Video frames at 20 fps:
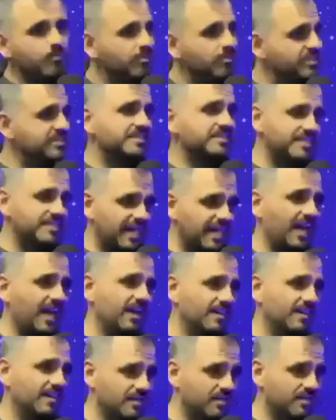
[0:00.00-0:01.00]

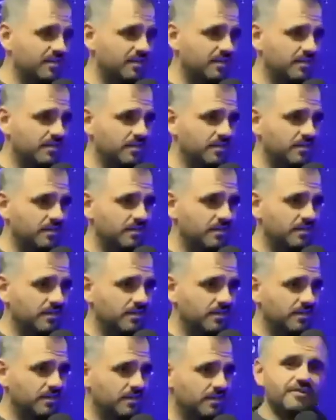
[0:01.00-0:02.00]
today.
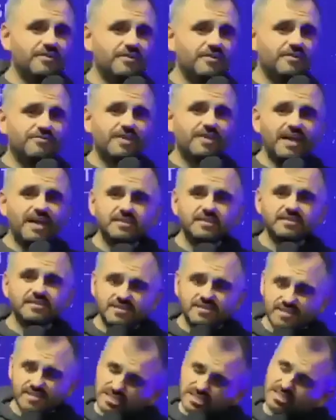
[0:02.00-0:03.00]
Now, if that
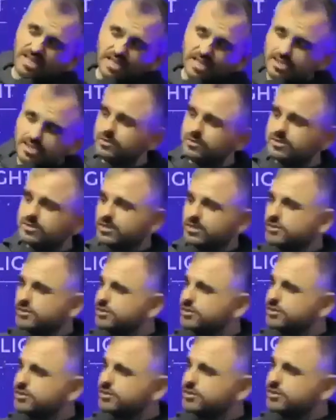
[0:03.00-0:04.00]
doesn't excite you as a
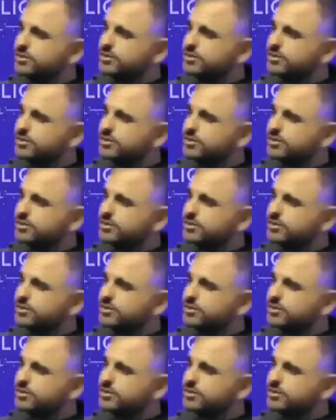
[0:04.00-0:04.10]
Christian, I